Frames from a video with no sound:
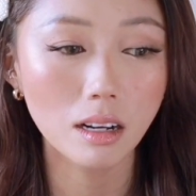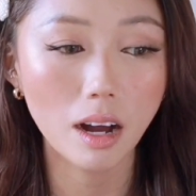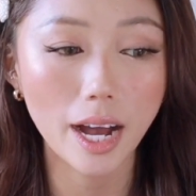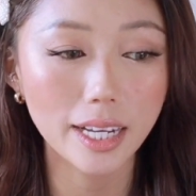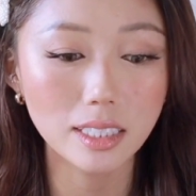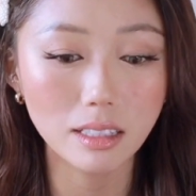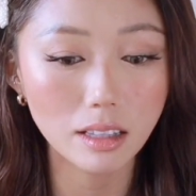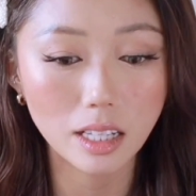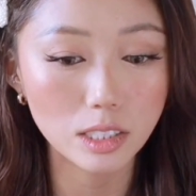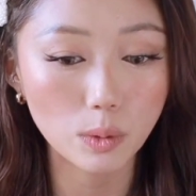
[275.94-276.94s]
I didn't
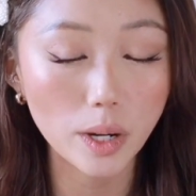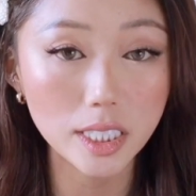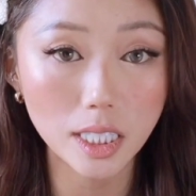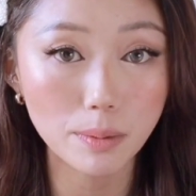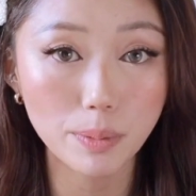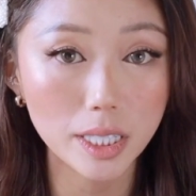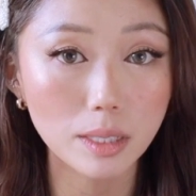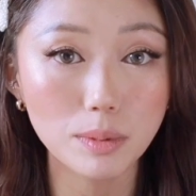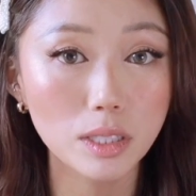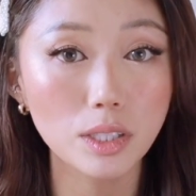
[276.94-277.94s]
think twice and I picked
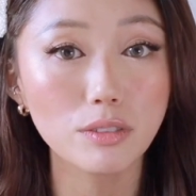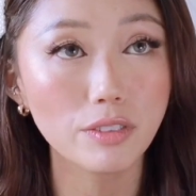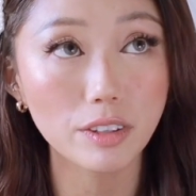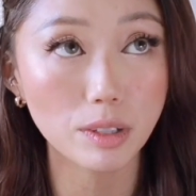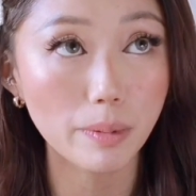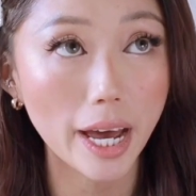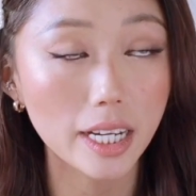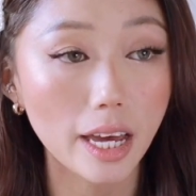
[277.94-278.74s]
up the new favorite bag,